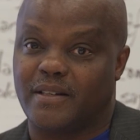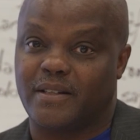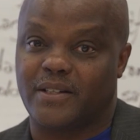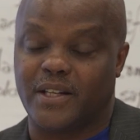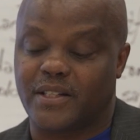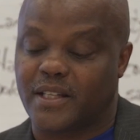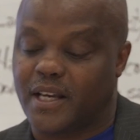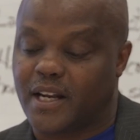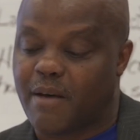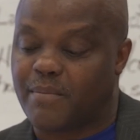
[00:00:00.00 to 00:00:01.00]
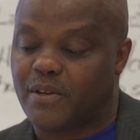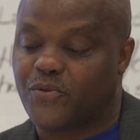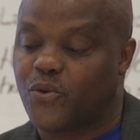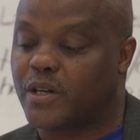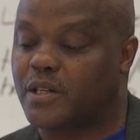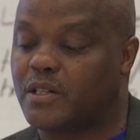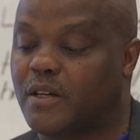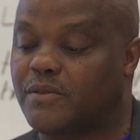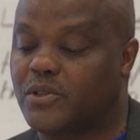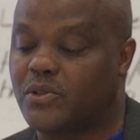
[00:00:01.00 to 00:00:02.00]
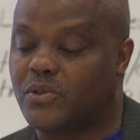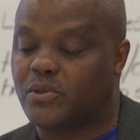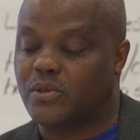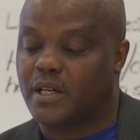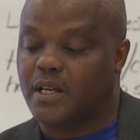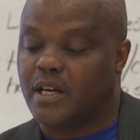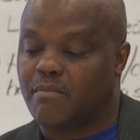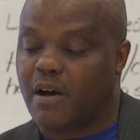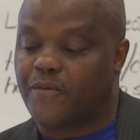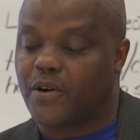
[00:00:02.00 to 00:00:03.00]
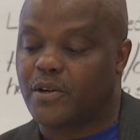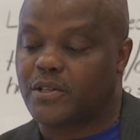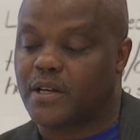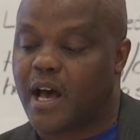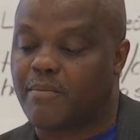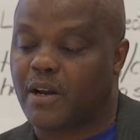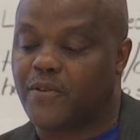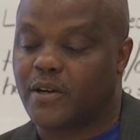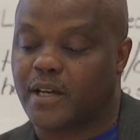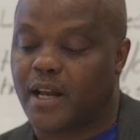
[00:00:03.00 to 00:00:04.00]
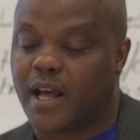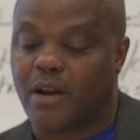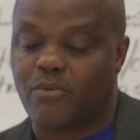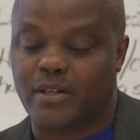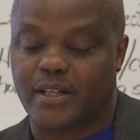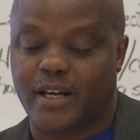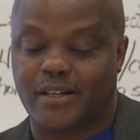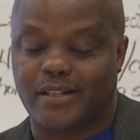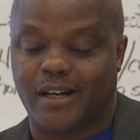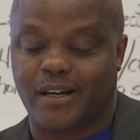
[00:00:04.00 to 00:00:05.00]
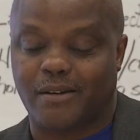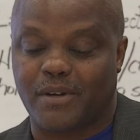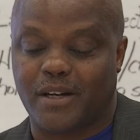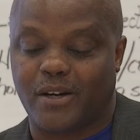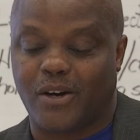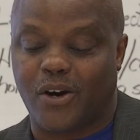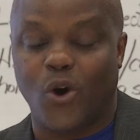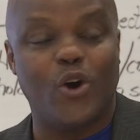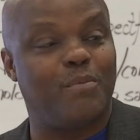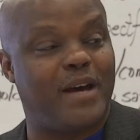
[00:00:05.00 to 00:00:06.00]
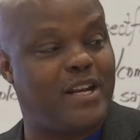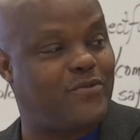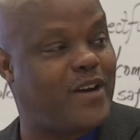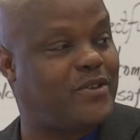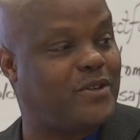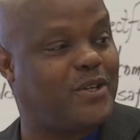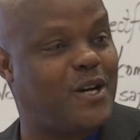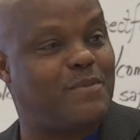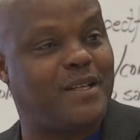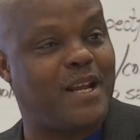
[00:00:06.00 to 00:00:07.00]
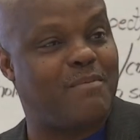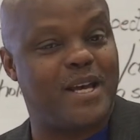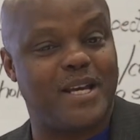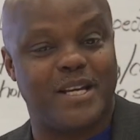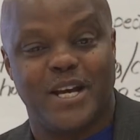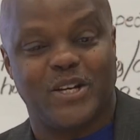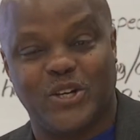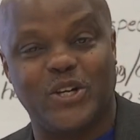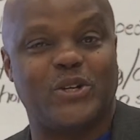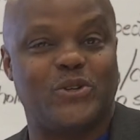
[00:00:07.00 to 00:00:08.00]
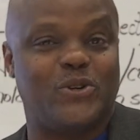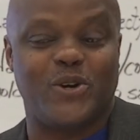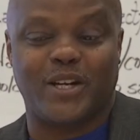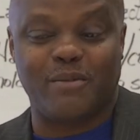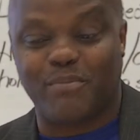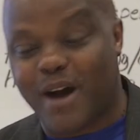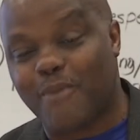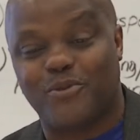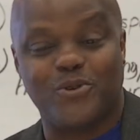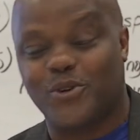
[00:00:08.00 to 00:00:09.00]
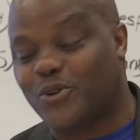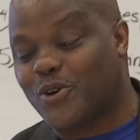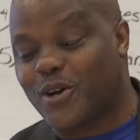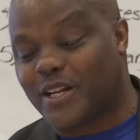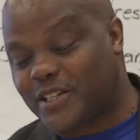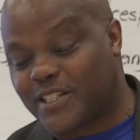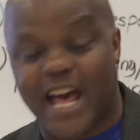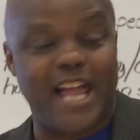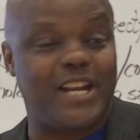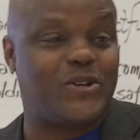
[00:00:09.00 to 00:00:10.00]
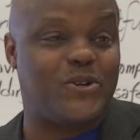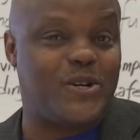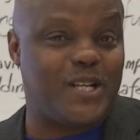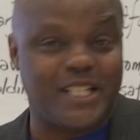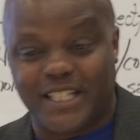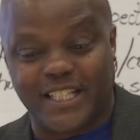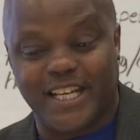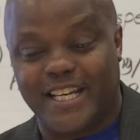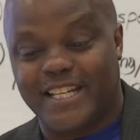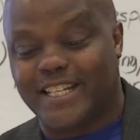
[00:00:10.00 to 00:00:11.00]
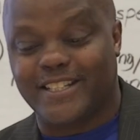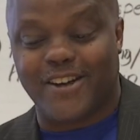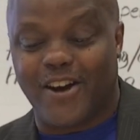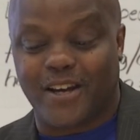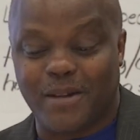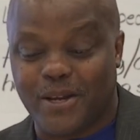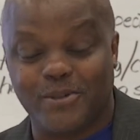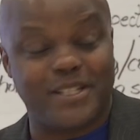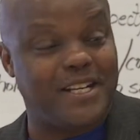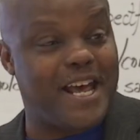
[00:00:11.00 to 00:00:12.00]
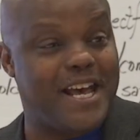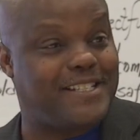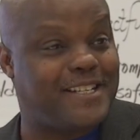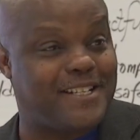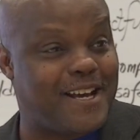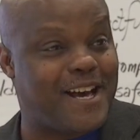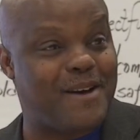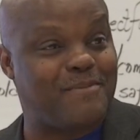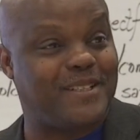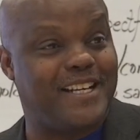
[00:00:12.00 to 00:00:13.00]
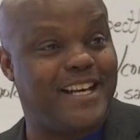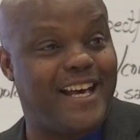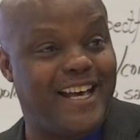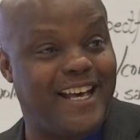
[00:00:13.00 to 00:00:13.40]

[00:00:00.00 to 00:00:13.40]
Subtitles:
since then, I've been fortunate enough to, my first job, when I first got out, I worked at a oil manufacturing company. They made cooking oil and popcorn oil and salad oil and just all, I mean, it was a nasty job. But